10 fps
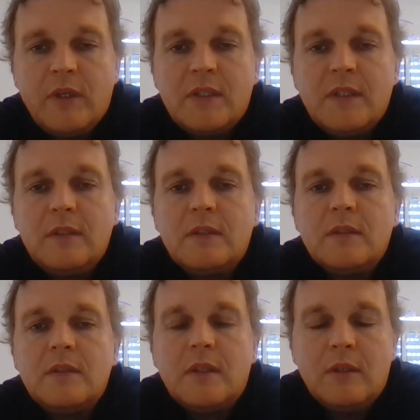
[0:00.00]

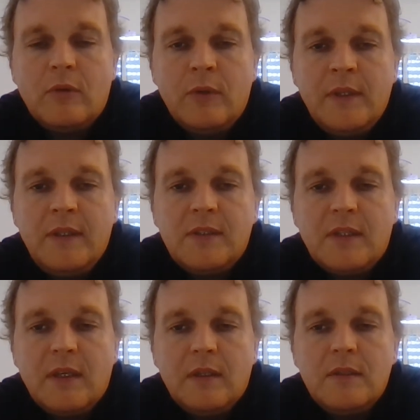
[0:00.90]
existence, and all these
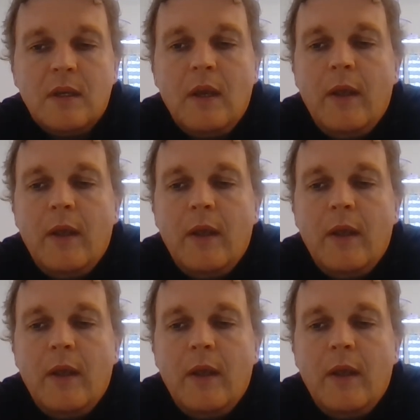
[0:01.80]
things.